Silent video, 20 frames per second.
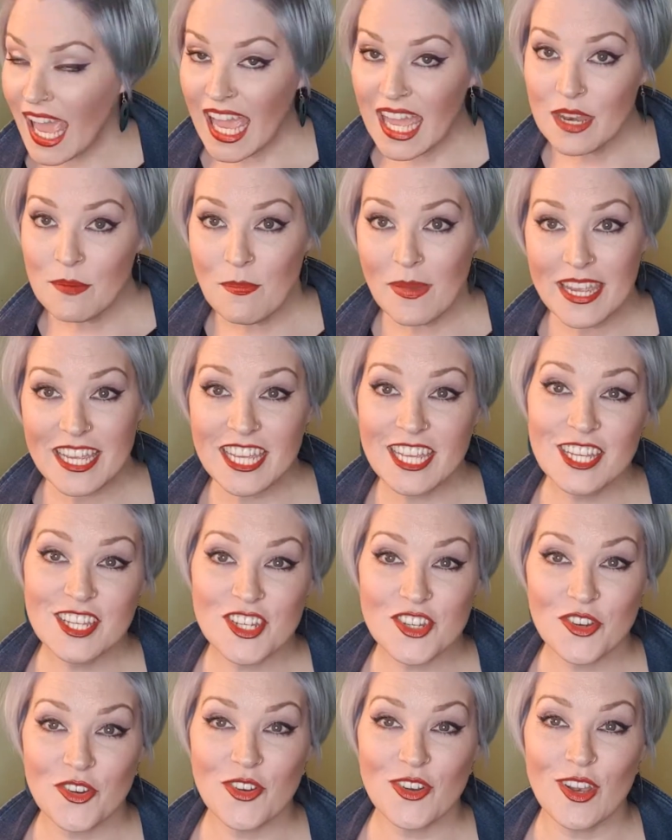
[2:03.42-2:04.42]
and making
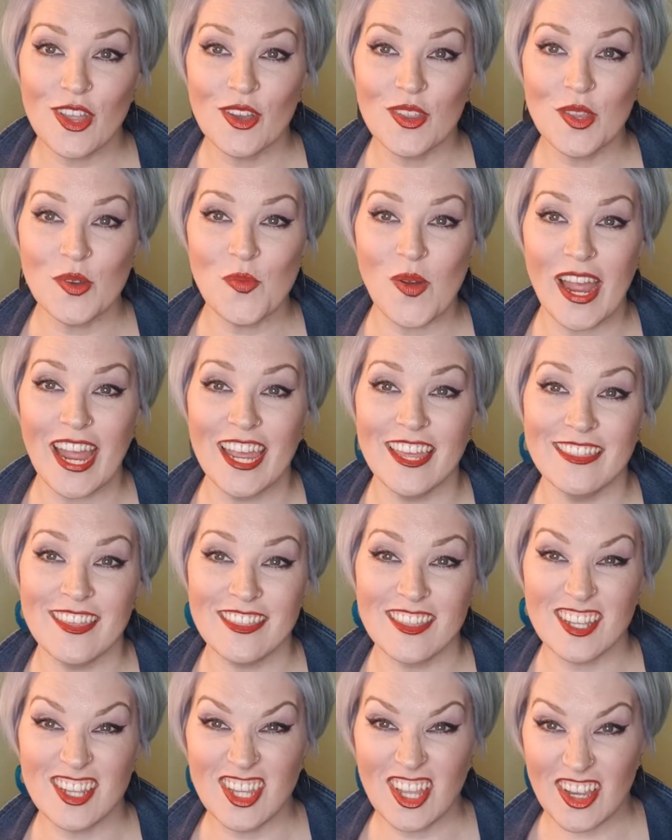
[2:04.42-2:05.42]
sure along the way that
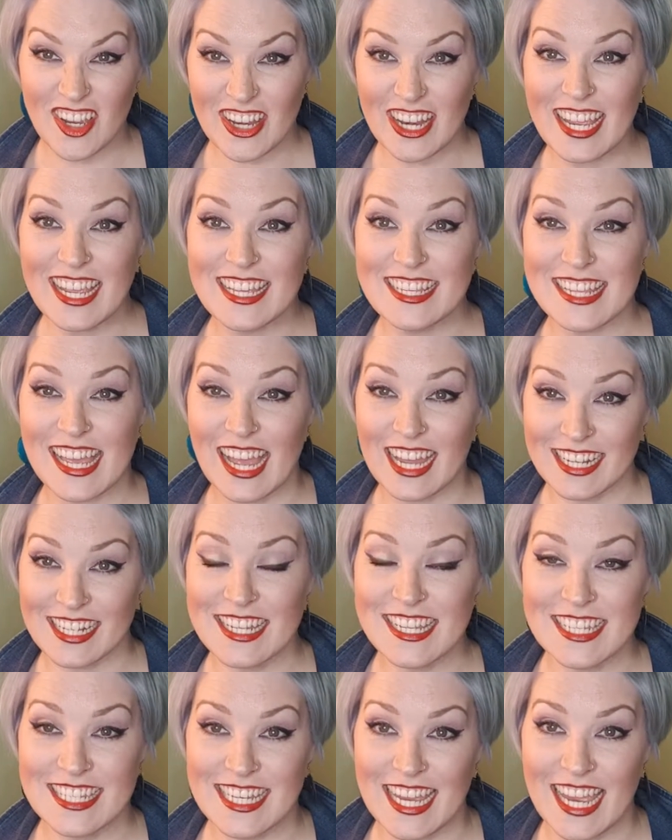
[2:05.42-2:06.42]
the learner is
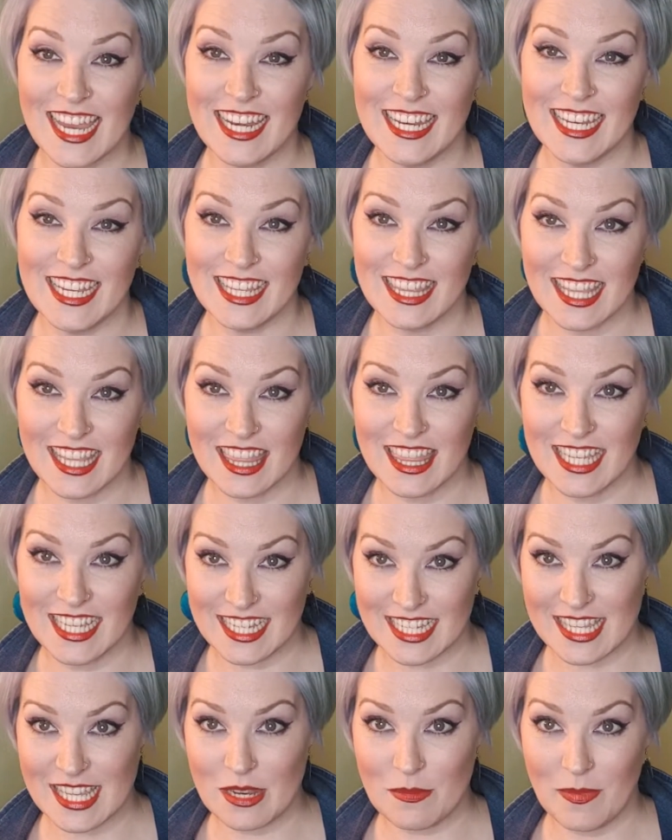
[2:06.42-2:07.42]
understanding the things
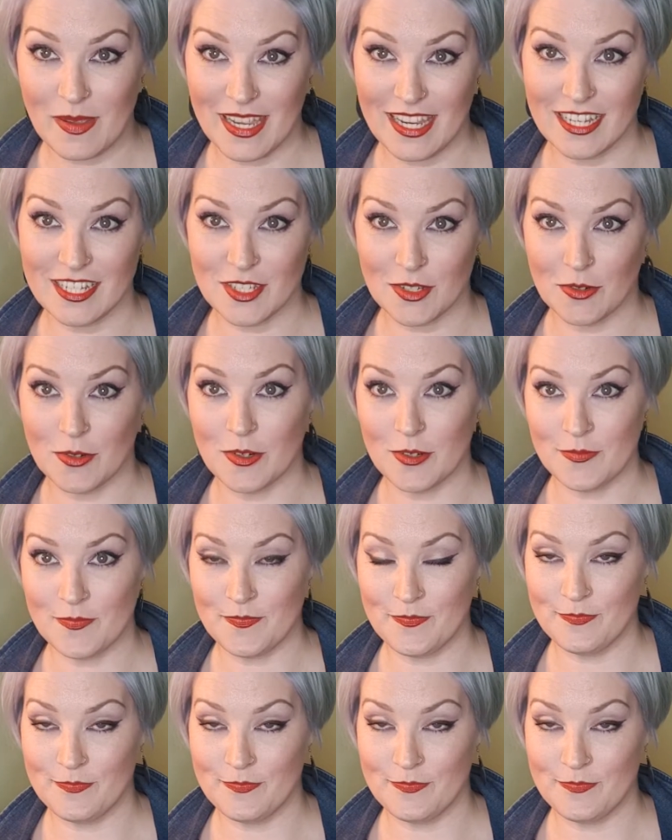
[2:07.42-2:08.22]
that are being taught.